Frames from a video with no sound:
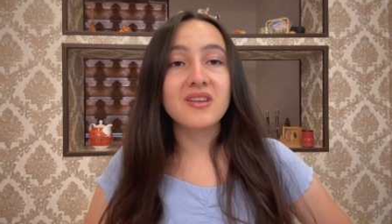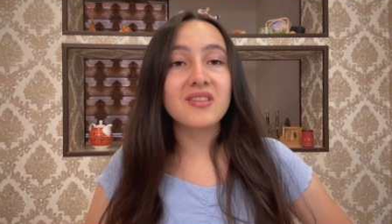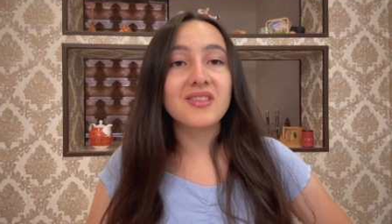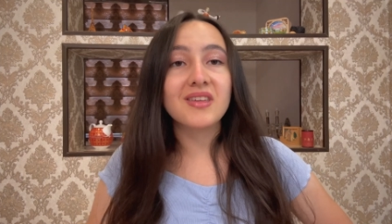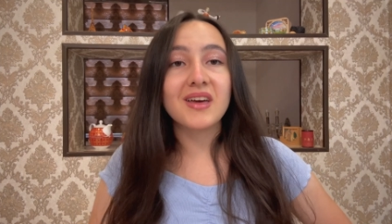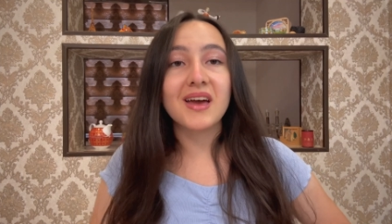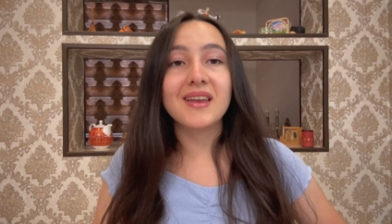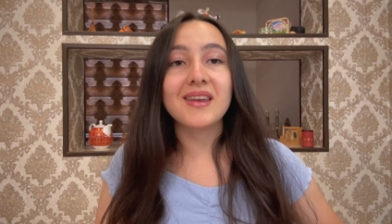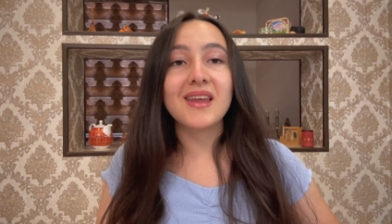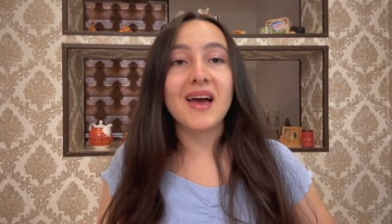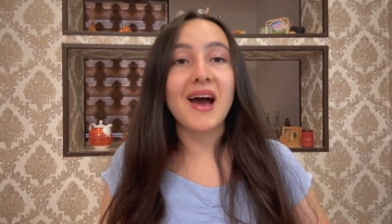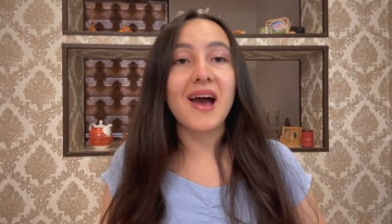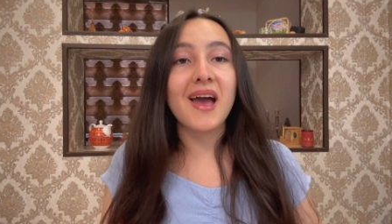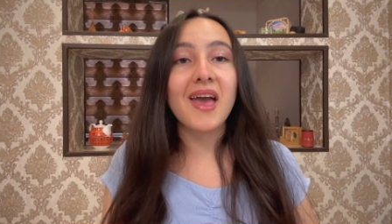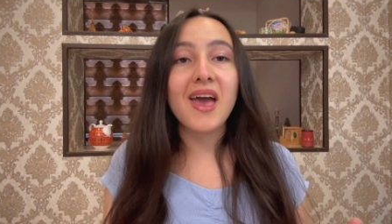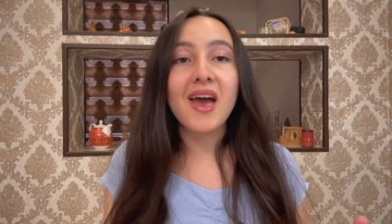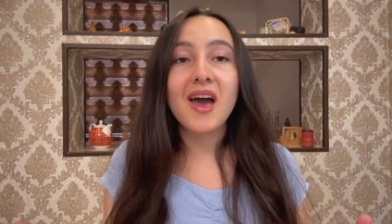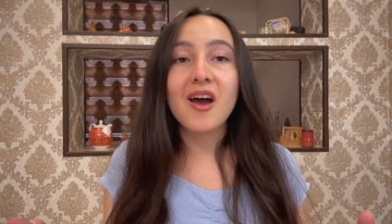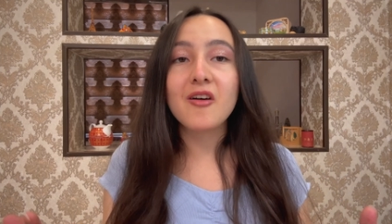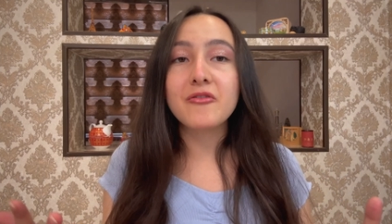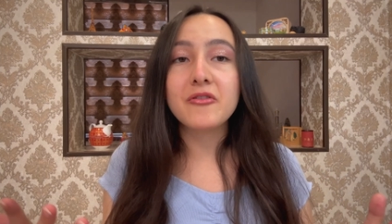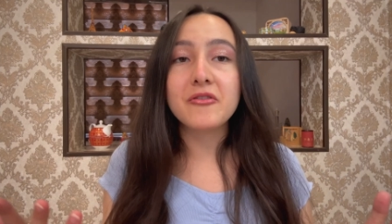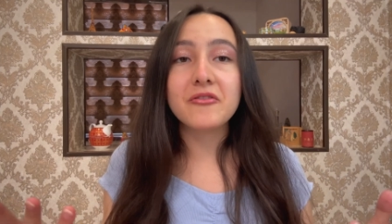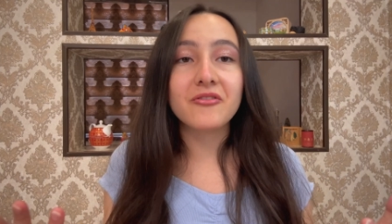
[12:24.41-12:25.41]
then I
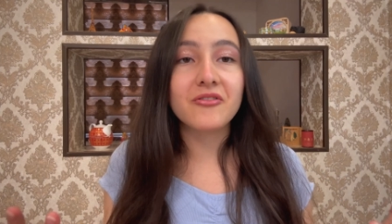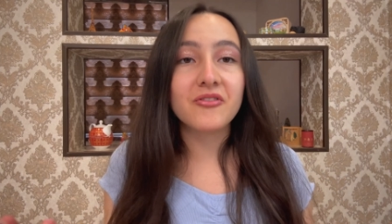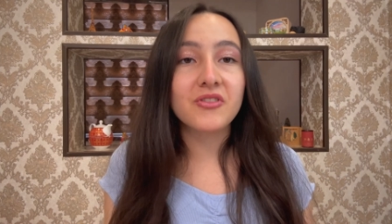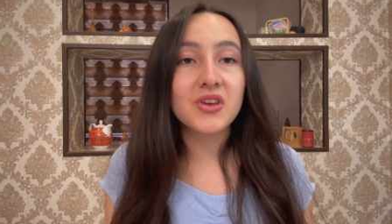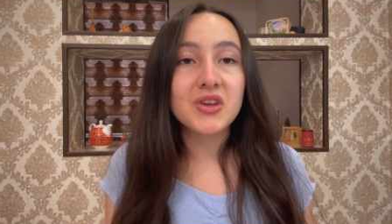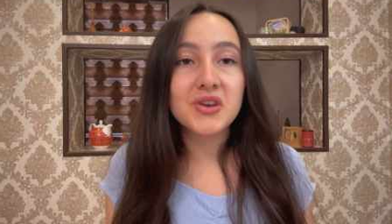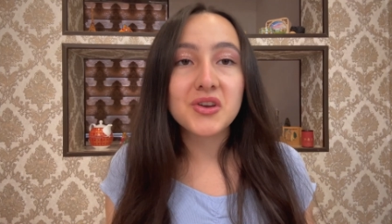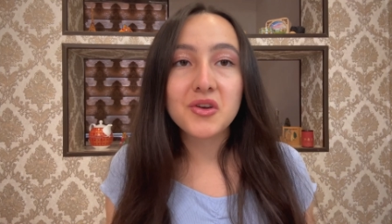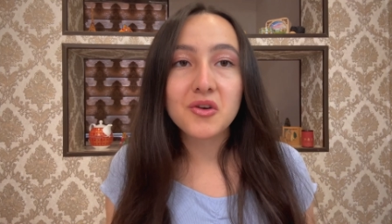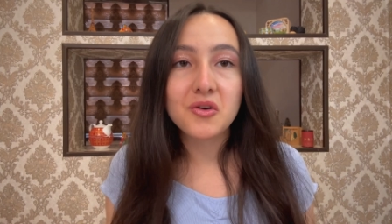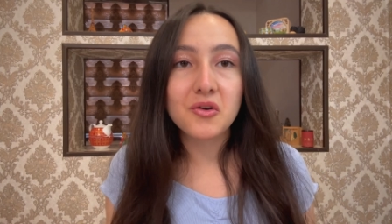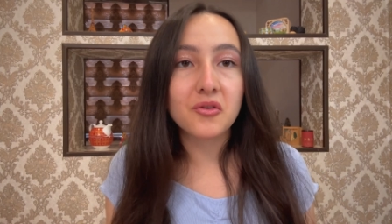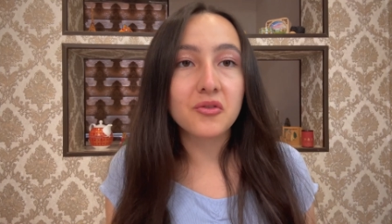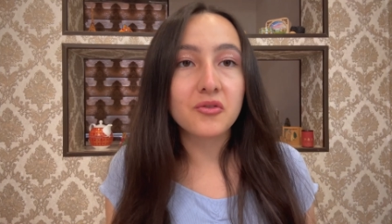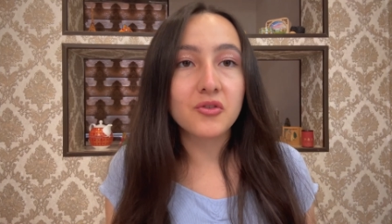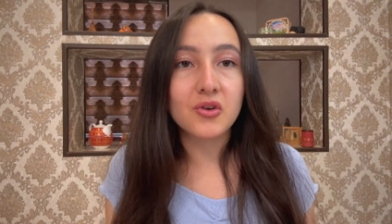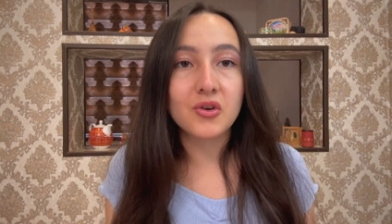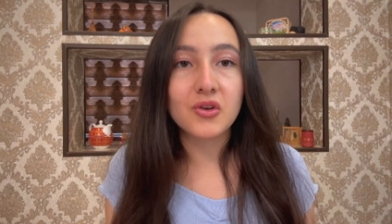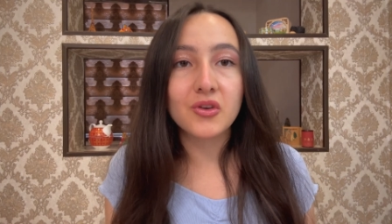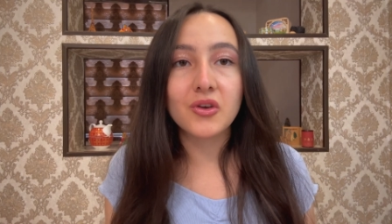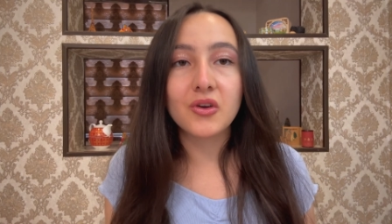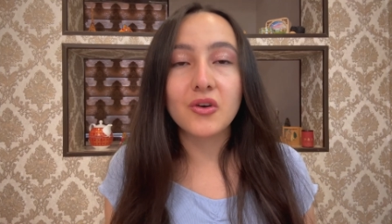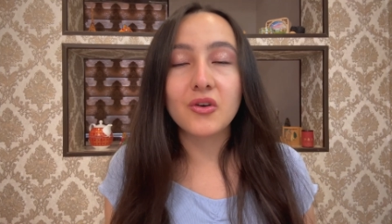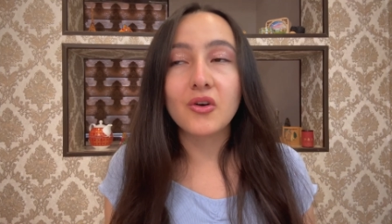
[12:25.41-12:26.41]
have a video for
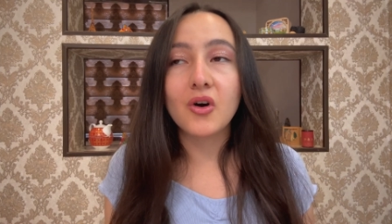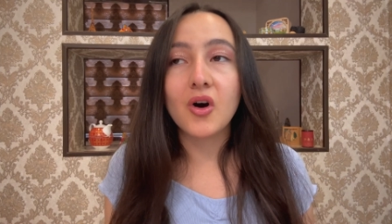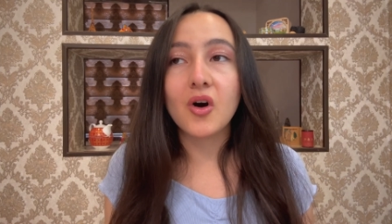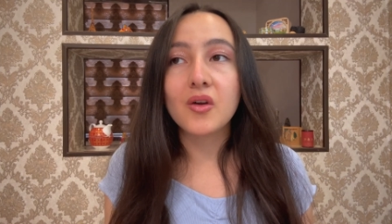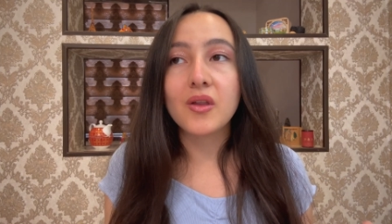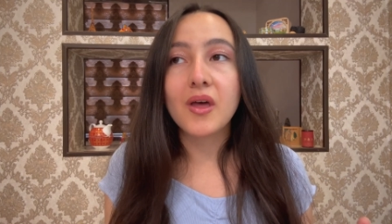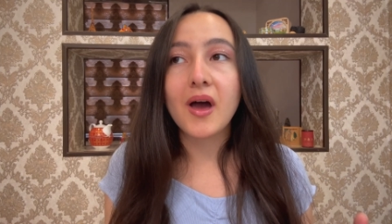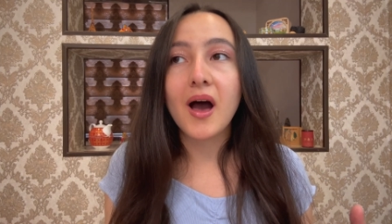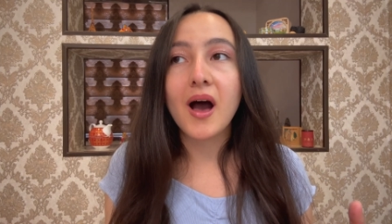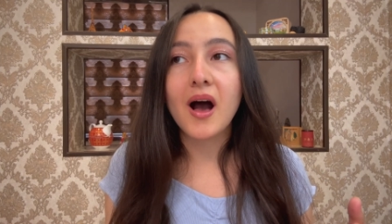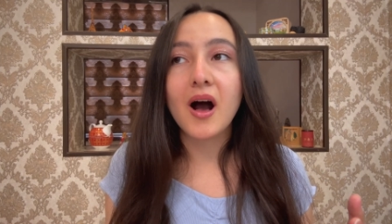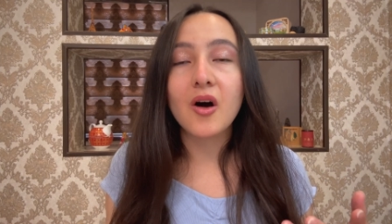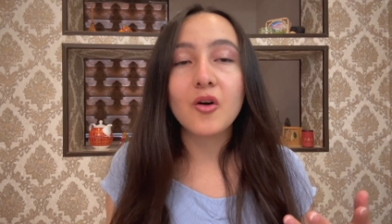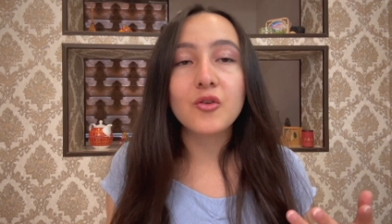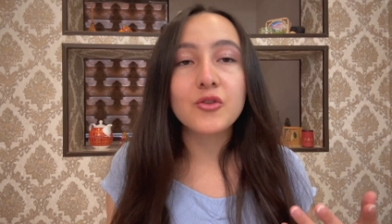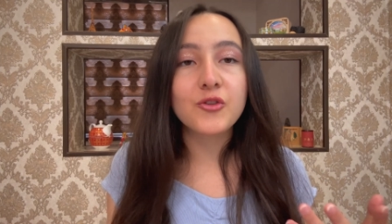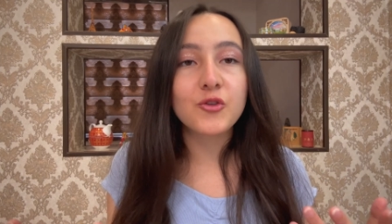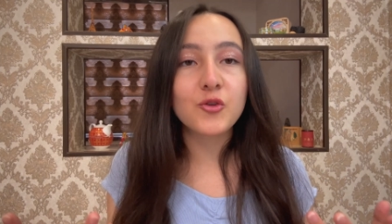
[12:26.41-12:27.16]
you on how